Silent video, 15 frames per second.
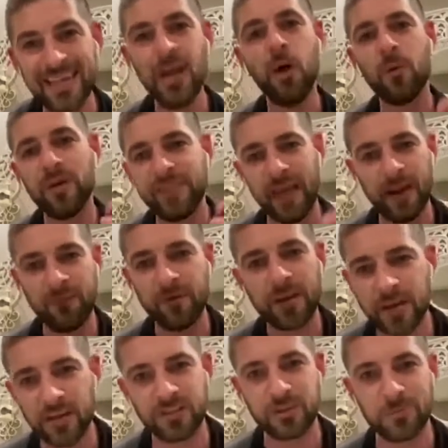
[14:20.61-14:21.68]
with every
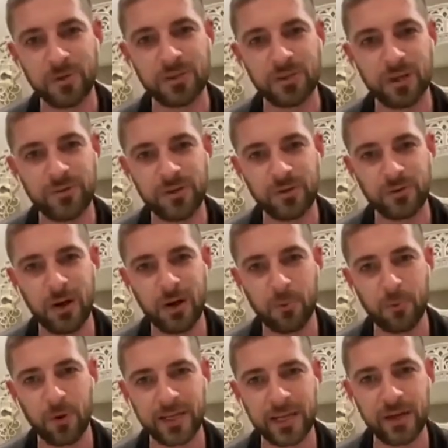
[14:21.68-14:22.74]
customer service rep
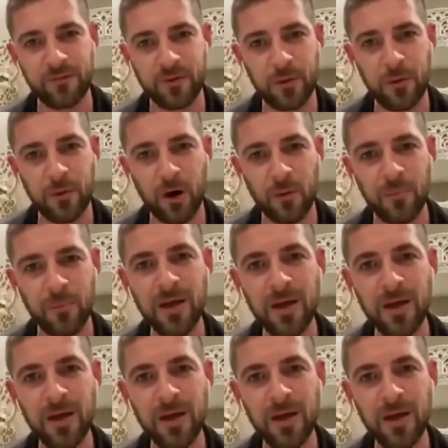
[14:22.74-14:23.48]
working from home.